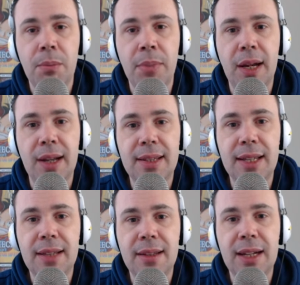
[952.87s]
but I
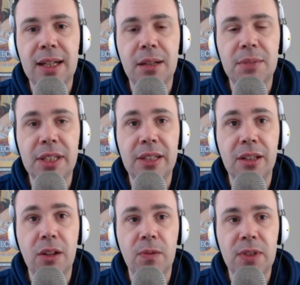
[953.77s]
think then it comes into the
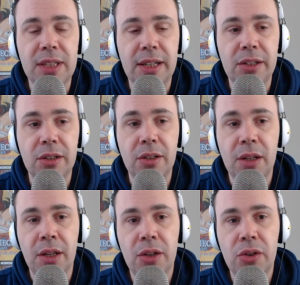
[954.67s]
conversation,
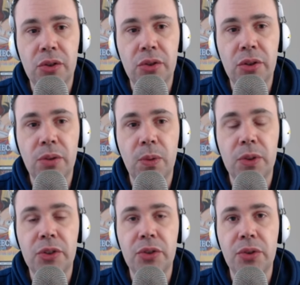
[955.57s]
do you
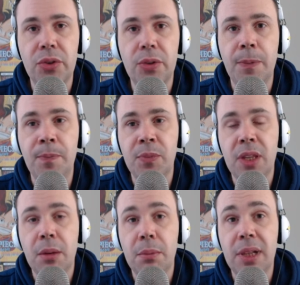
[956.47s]
want to
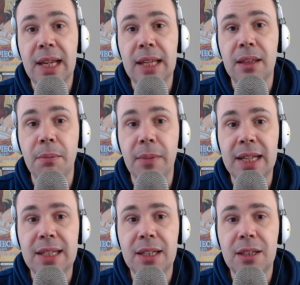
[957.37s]
play the
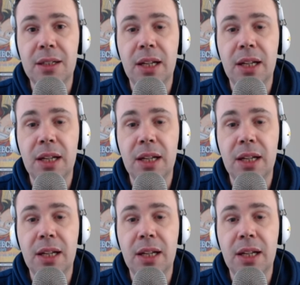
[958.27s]
meta?